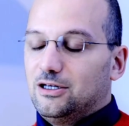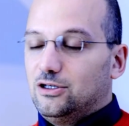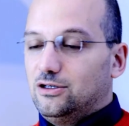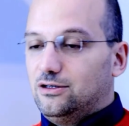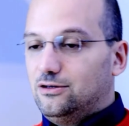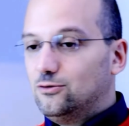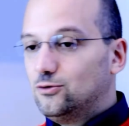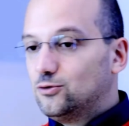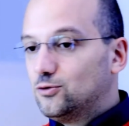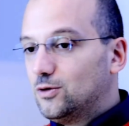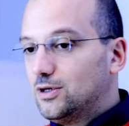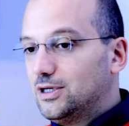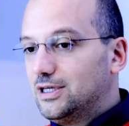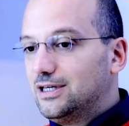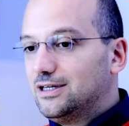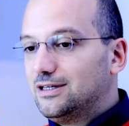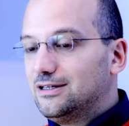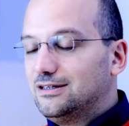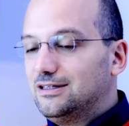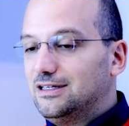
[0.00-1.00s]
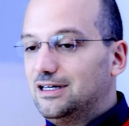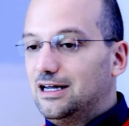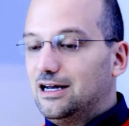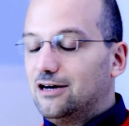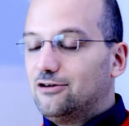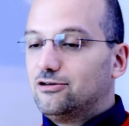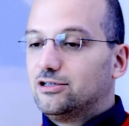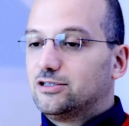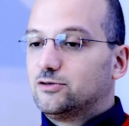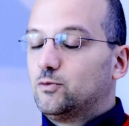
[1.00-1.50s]
usually the
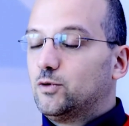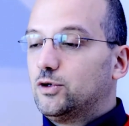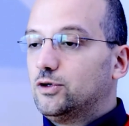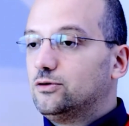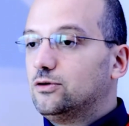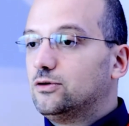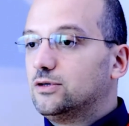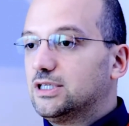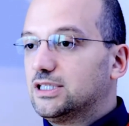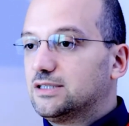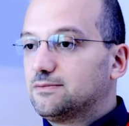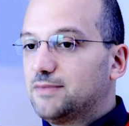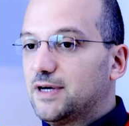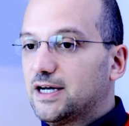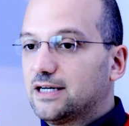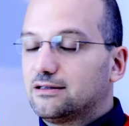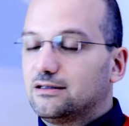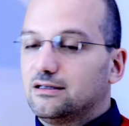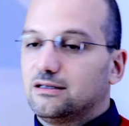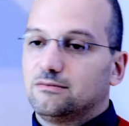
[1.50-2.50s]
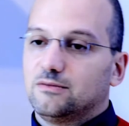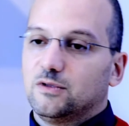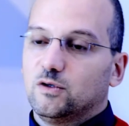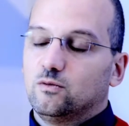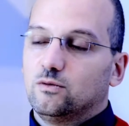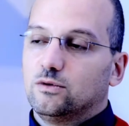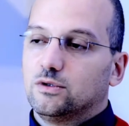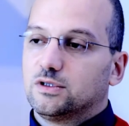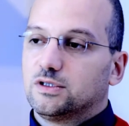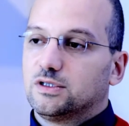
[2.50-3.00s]
areas where you don't expect them. There
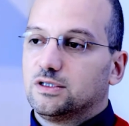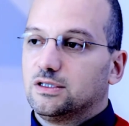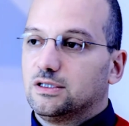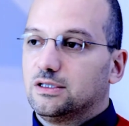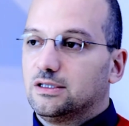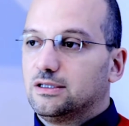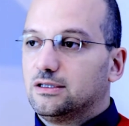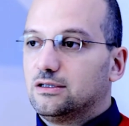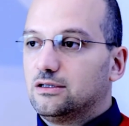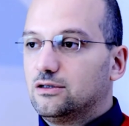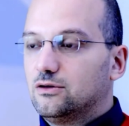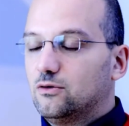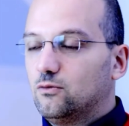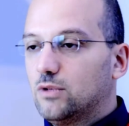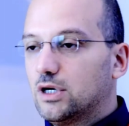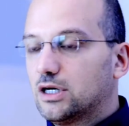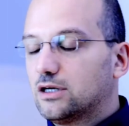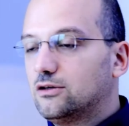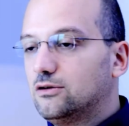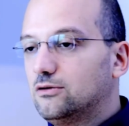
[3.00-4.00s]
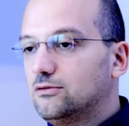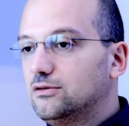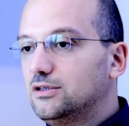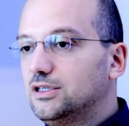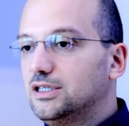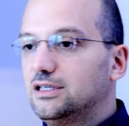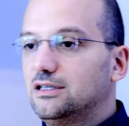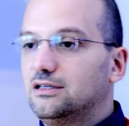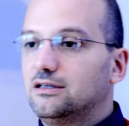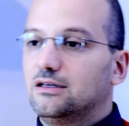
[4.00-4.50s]
was one
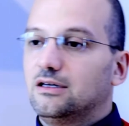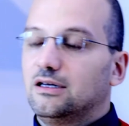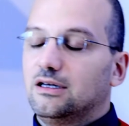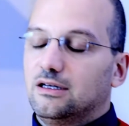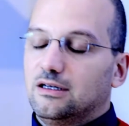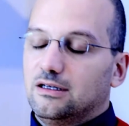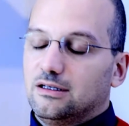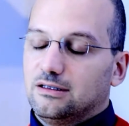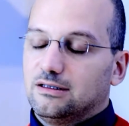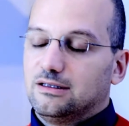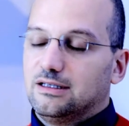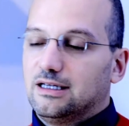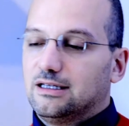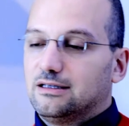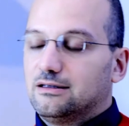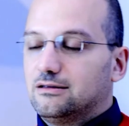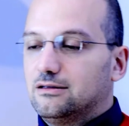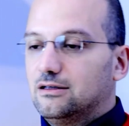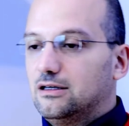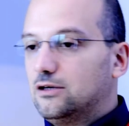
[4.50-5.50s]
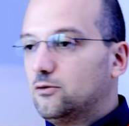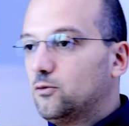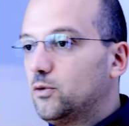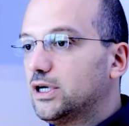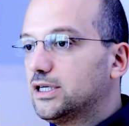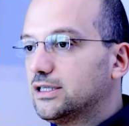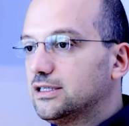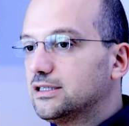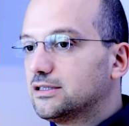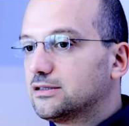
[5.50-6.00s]
QD that quick
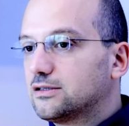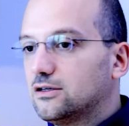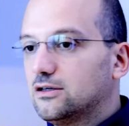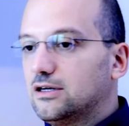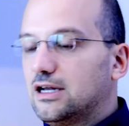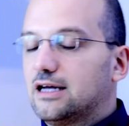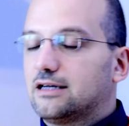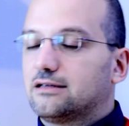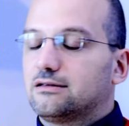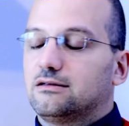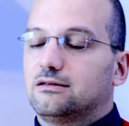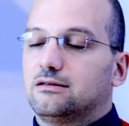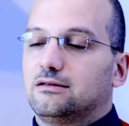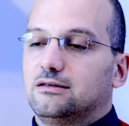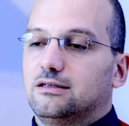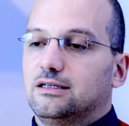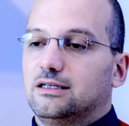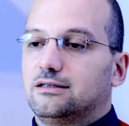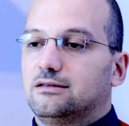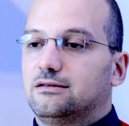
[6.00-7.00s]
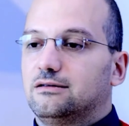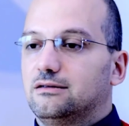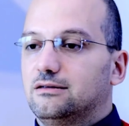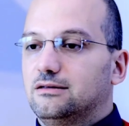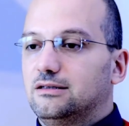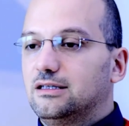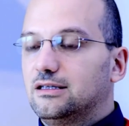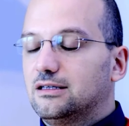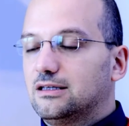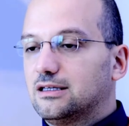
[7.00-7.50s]
disconnect that
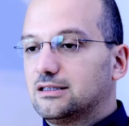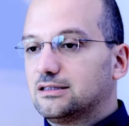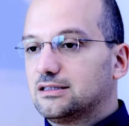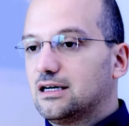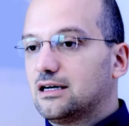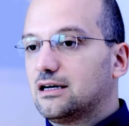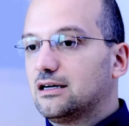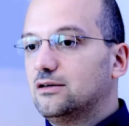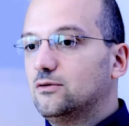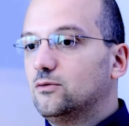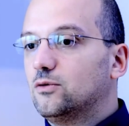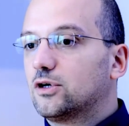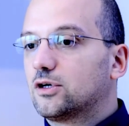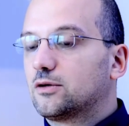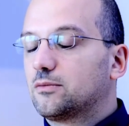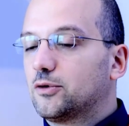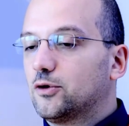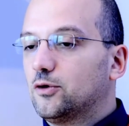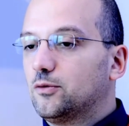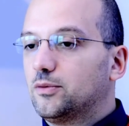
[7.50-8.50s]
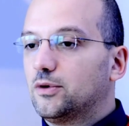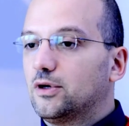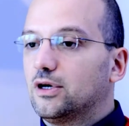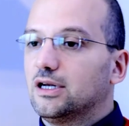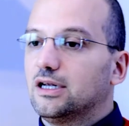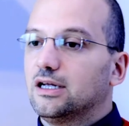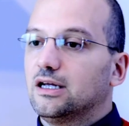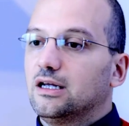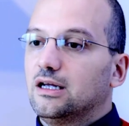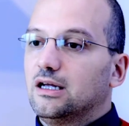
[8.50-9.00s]
didn't exactly work
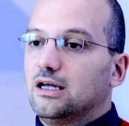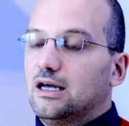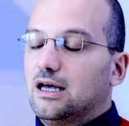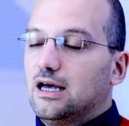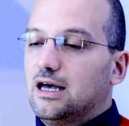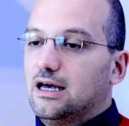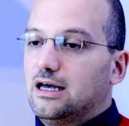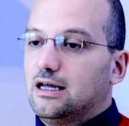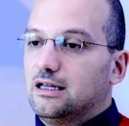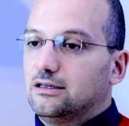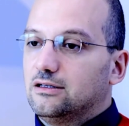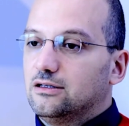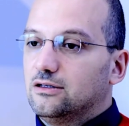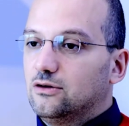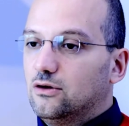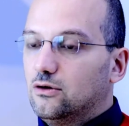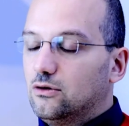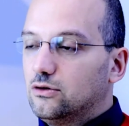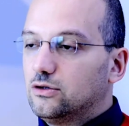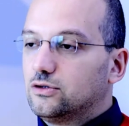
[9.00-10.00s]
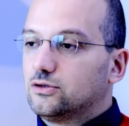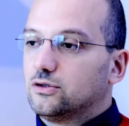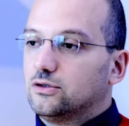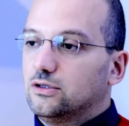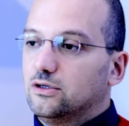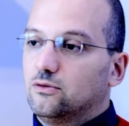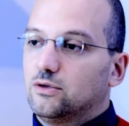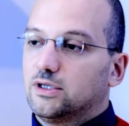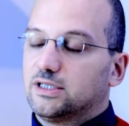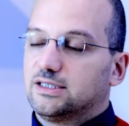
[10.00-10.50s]
properly, and also
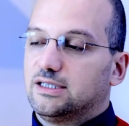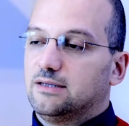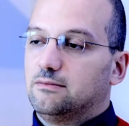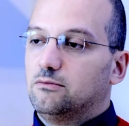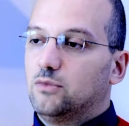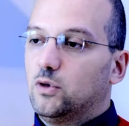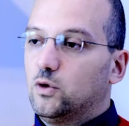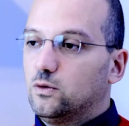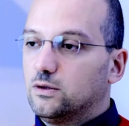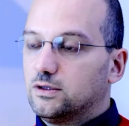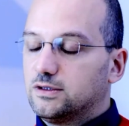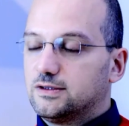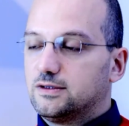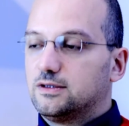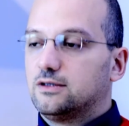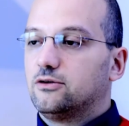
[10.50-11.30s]
there were some bolts